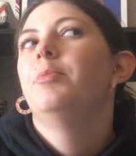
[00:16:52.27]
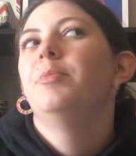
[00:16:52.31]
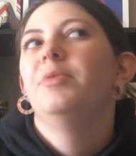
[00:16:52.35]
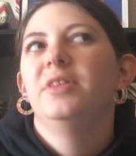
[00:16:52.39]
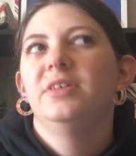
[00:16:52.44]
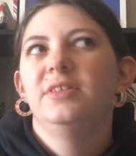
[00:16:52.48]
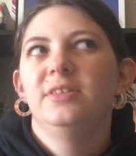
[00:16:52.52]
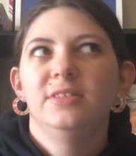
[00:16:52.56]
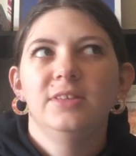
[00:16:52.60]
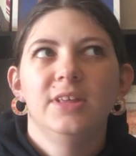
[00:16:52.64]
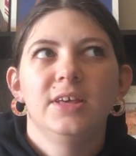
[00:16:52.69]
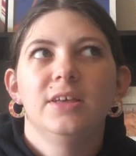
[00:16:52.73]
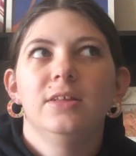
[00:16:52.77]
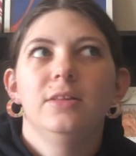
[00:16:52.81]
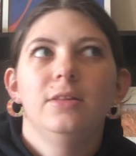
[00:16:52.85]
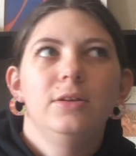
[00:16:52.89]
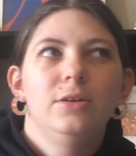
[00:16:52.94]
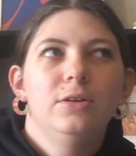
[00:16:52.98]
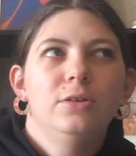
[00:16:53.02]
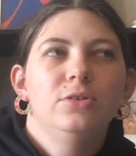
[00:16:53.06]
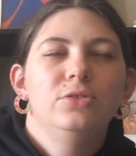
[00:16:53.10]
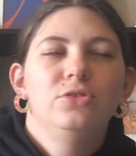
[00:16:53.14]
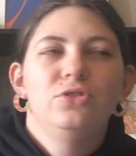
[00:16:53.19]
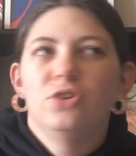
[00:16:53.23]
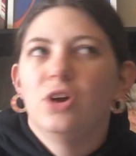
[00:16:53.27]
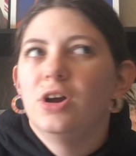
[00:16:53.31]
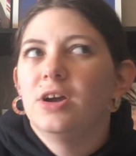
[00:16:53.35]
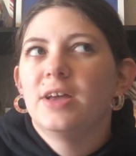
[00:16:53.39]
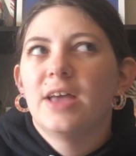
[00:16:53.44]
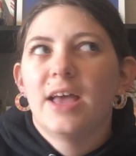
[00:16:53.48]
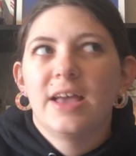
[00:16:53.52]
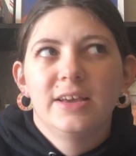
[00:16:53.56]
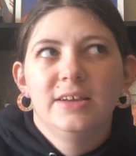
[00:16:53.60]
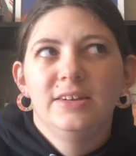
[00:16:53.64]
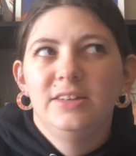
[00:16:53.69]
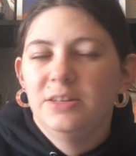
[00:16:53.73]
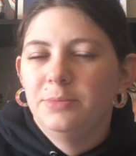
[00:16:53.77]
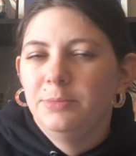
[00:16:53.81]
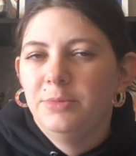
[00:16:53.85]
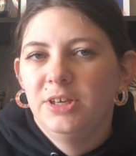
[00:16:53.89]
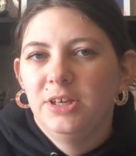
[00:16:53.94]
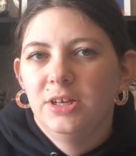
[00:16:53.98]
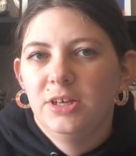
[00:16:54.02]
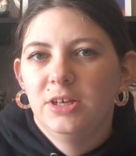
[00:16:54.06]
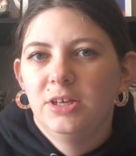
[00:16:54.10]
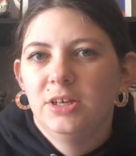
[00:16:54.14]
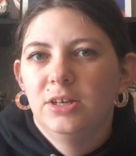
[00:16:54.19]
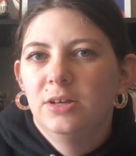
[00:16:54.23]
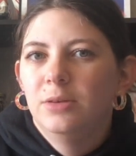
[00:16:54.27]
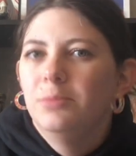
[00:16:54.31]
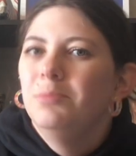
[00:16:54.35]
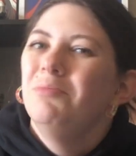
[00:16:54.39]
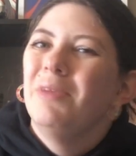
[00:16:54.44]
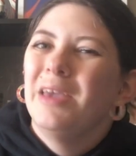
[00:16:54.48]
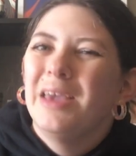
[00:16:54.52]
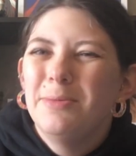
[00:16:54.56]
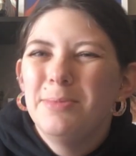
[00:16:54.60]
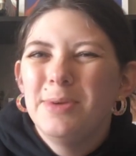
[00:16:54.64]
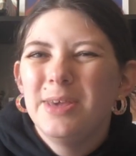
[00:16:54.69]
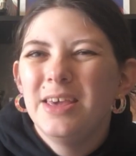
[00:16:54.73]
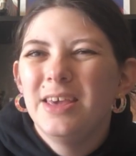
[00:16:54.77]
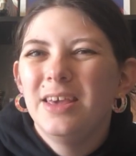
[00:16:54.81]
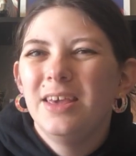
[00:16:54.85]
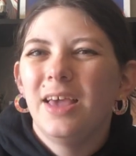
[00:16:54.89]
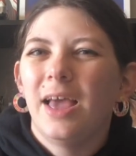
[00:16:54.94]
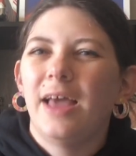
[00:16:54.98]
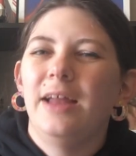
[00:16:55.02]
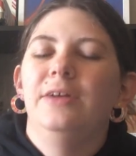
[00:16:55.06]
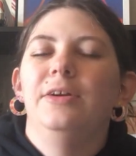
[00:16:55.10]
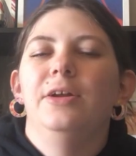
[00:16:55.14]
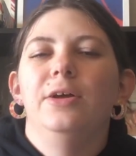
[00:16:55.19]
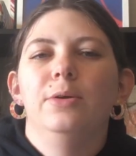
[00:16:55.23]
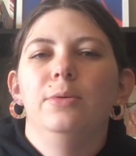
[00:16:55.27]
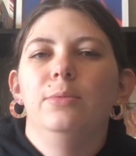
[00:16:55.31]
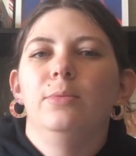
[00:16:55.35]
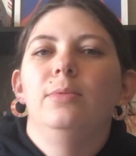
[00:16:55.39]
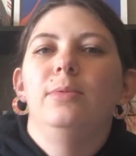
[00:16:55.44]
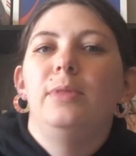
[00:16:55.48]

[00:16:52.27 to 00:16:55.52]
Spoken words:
But this is like a little dark academia, maybe, I don't know,